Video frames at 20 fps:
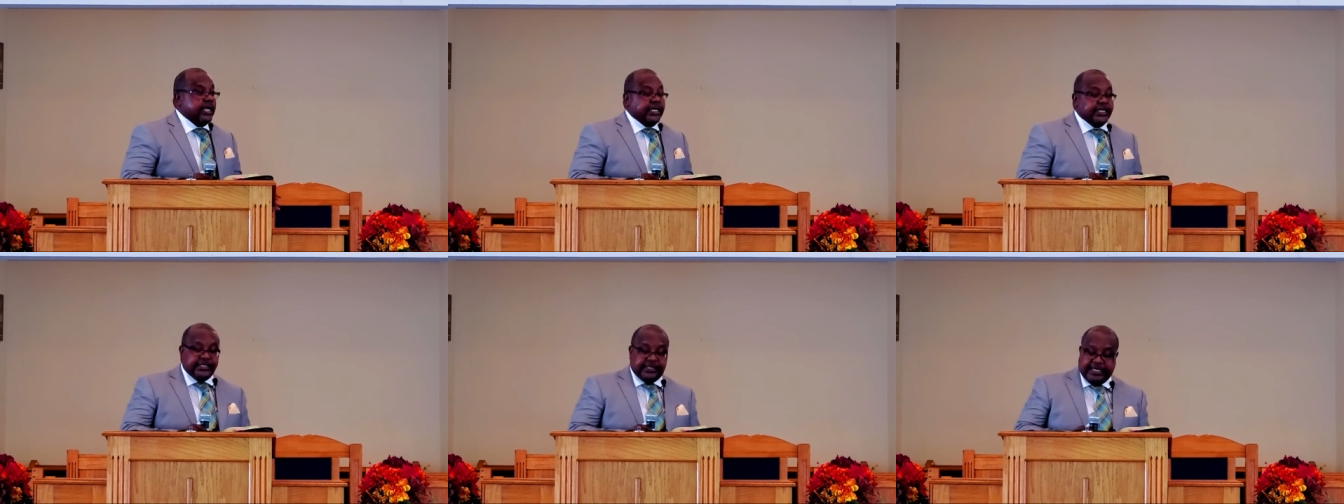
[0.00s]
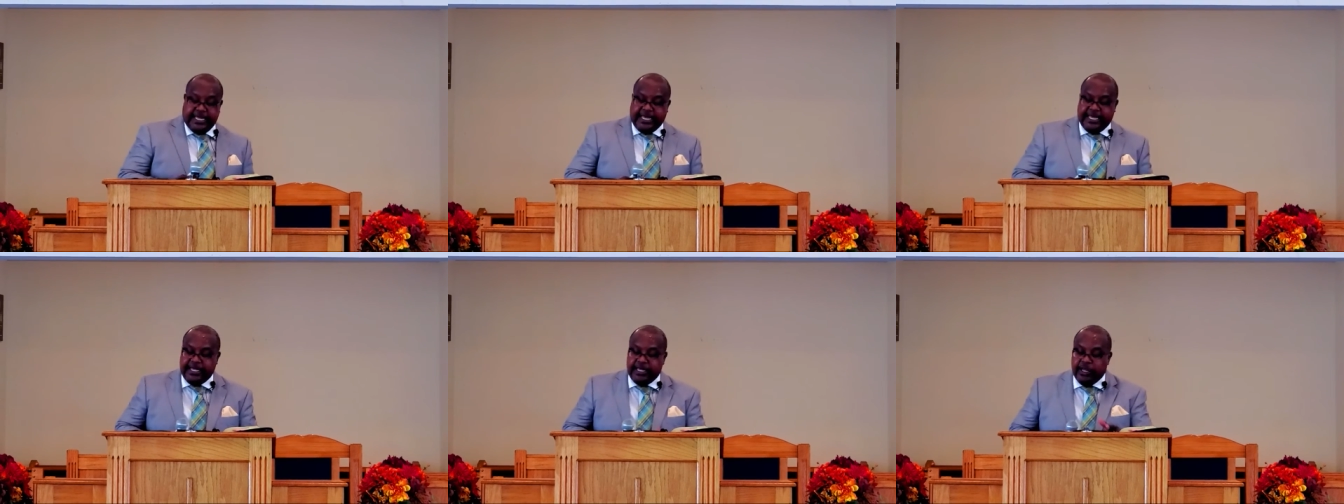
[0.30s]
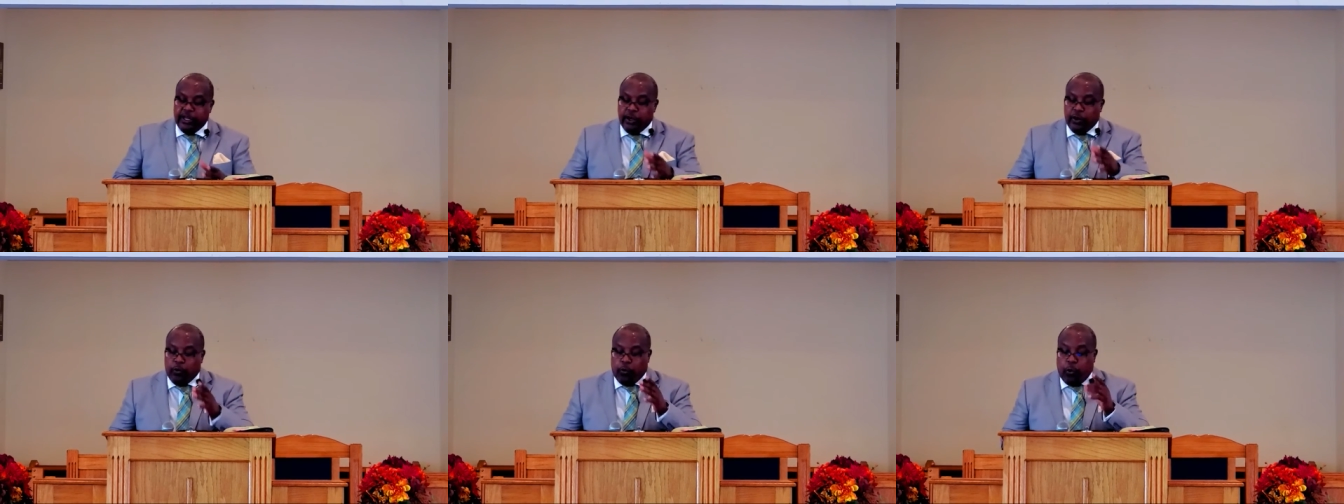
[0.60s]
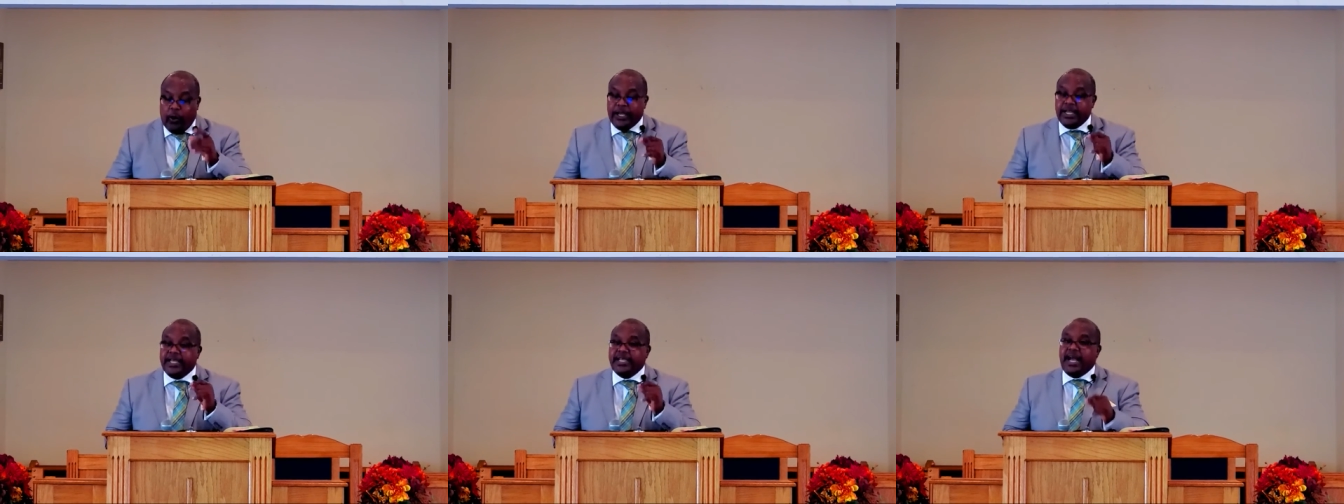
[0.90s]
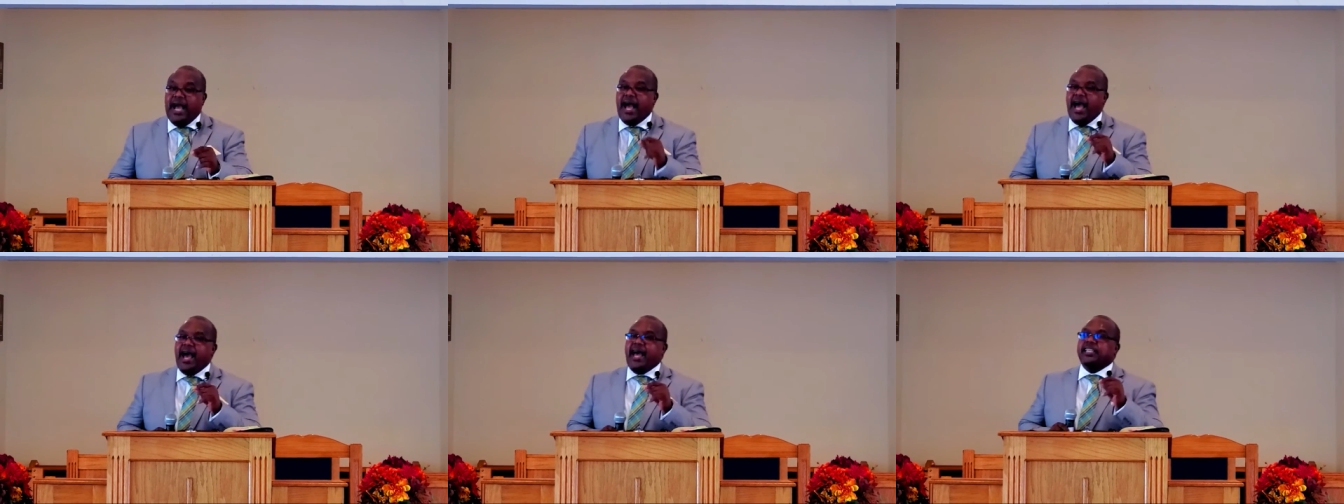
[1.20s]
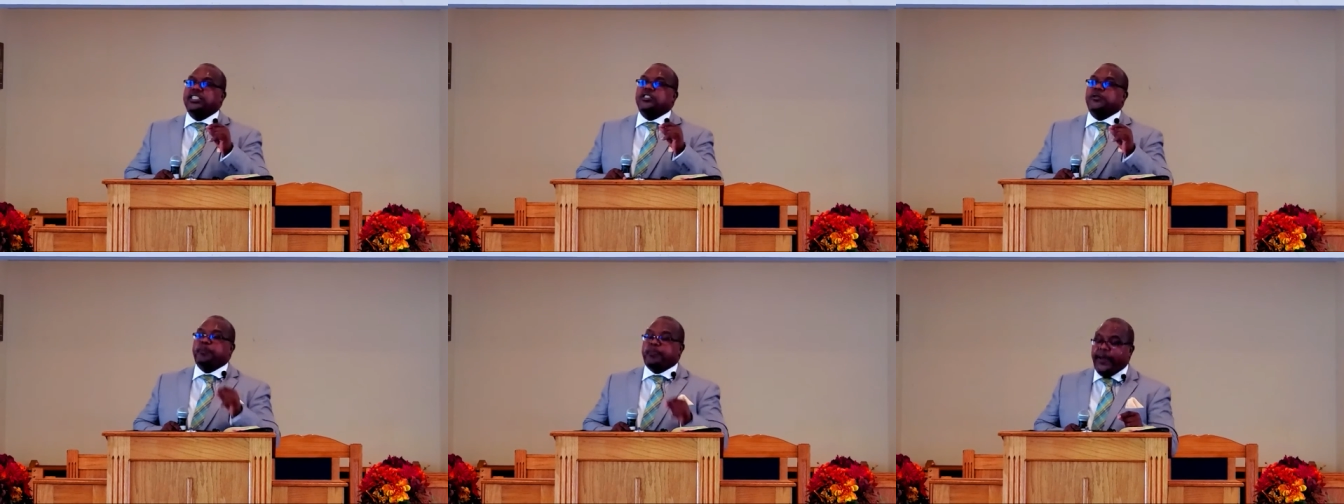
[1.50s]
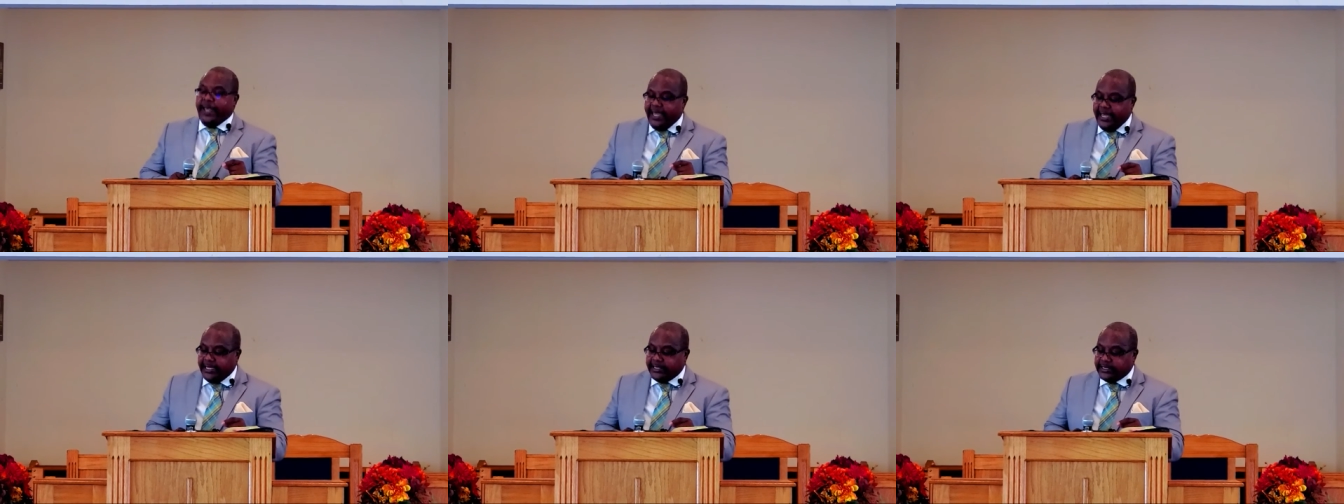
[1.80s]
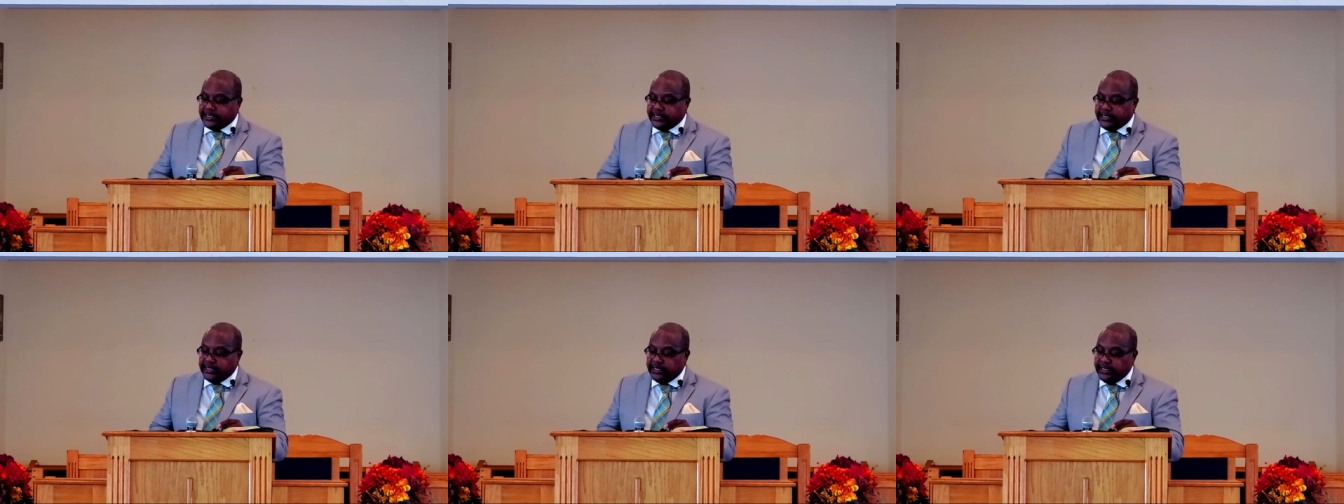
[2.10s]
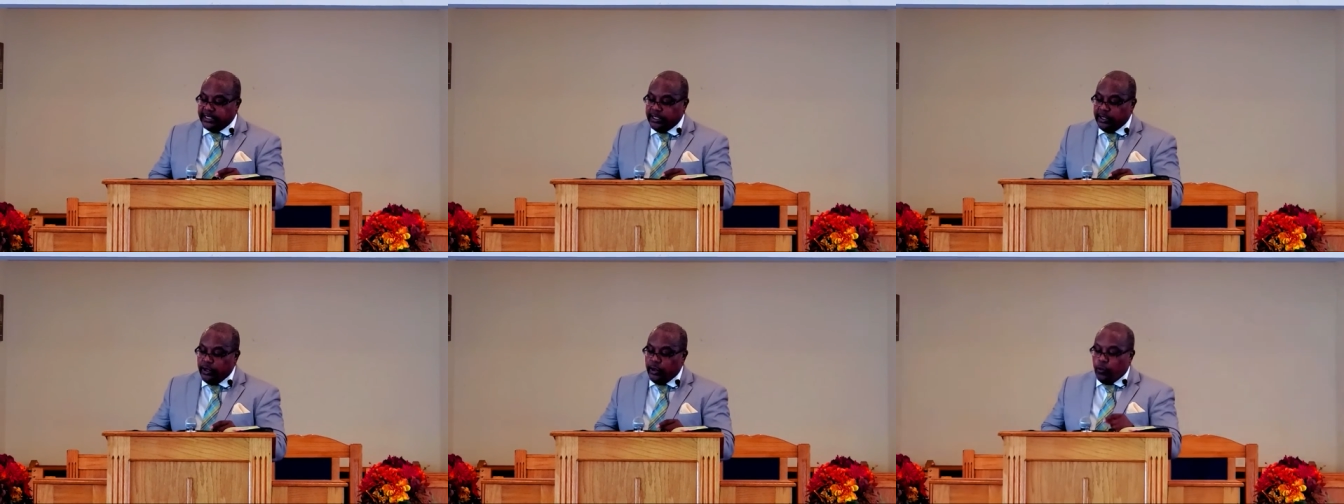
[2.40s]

See, when God speaks,